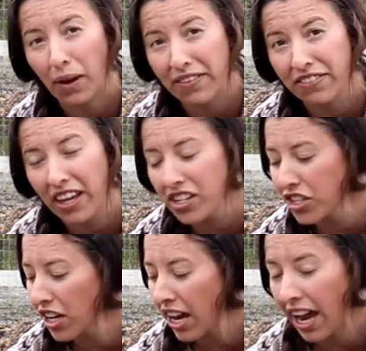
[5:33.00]
white
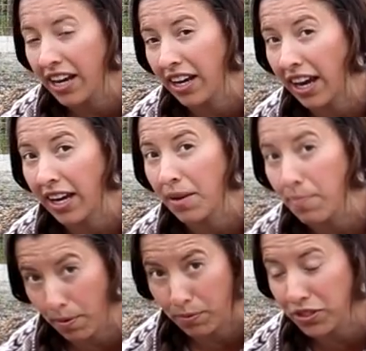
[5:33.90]
flesh and a
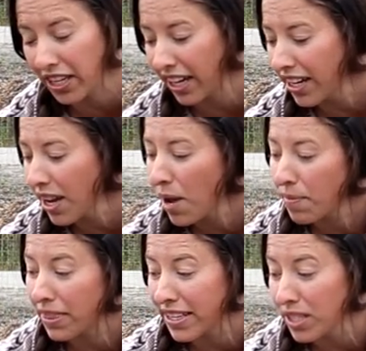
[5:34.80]
purple skin,
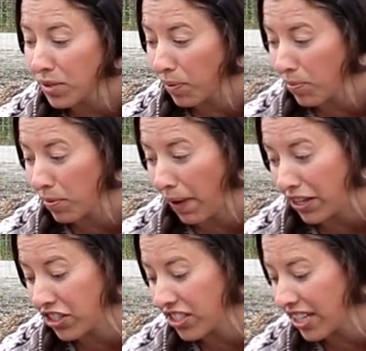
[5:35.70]
but this is purple
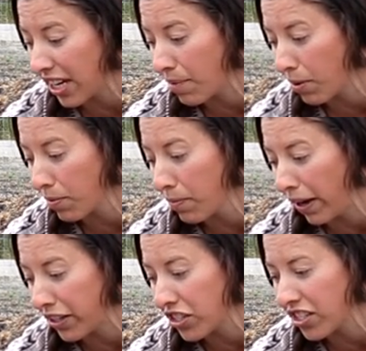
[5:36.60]
majesty and purple
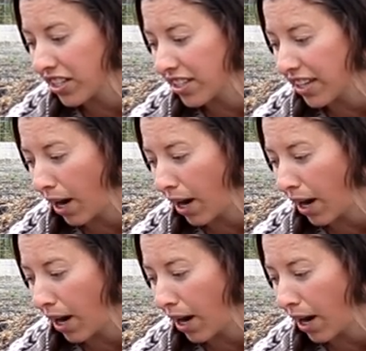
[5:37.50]
majesty is